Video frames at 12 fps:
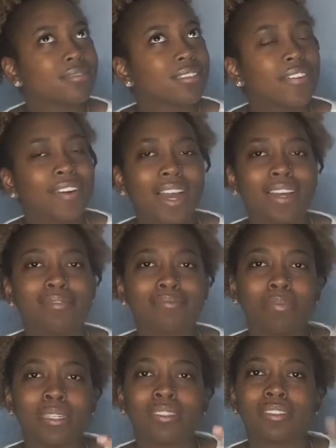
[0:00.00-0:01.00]
I've
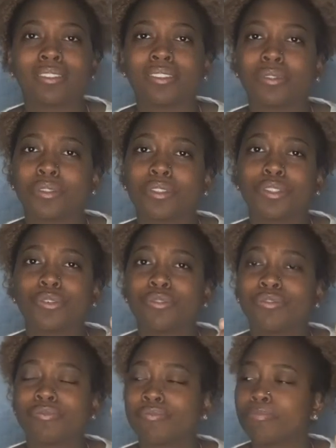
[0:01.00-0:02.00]
been to two
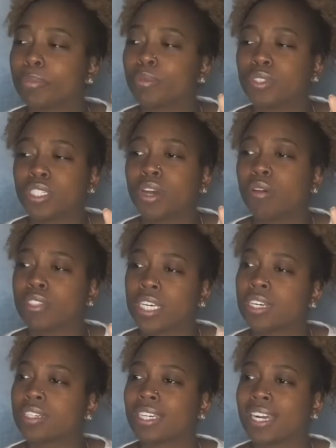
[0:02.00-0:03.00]
bougie
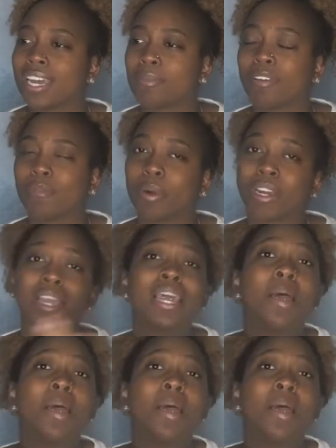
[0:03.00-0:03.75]
hotels that I had to park.